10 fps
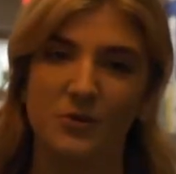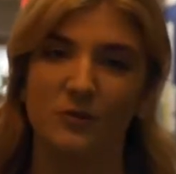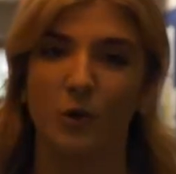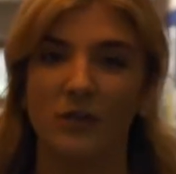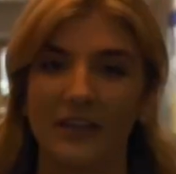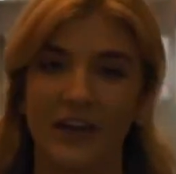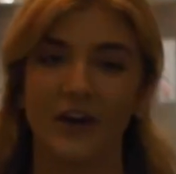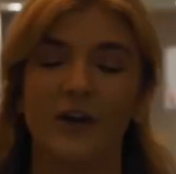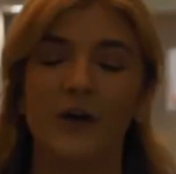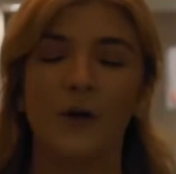to enroll a
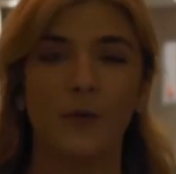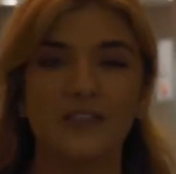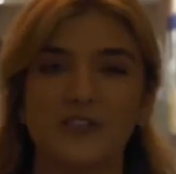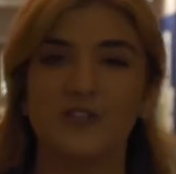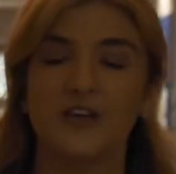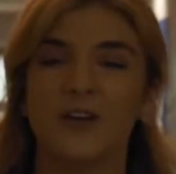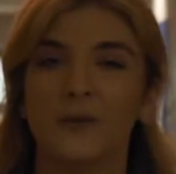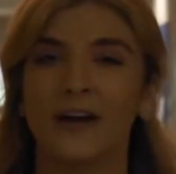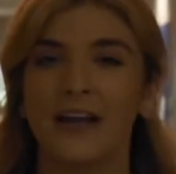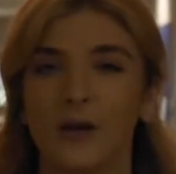year, once in
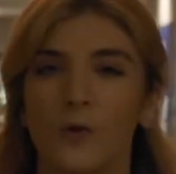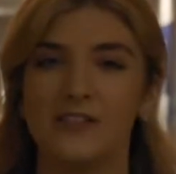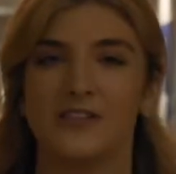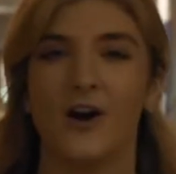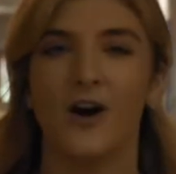January and once in